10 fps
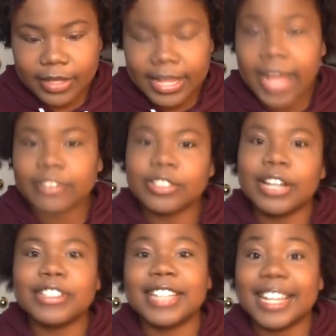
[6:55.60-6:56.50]
yeah, so now
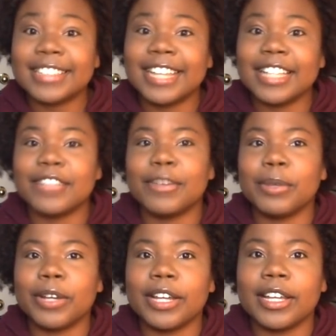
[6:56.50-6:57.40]
it's the next day. It's
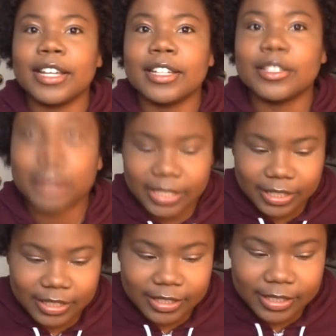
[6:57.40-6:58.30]
February
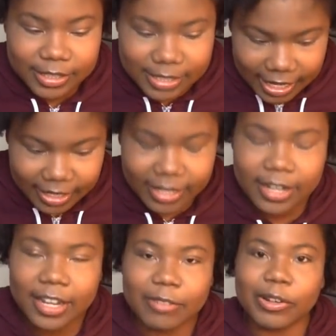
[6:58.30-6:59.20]
22nd,
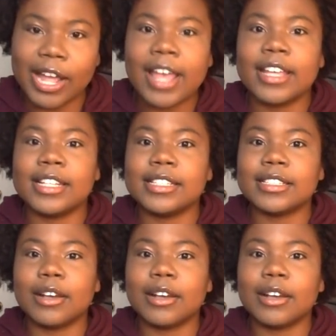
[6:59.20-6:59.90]
and we're at his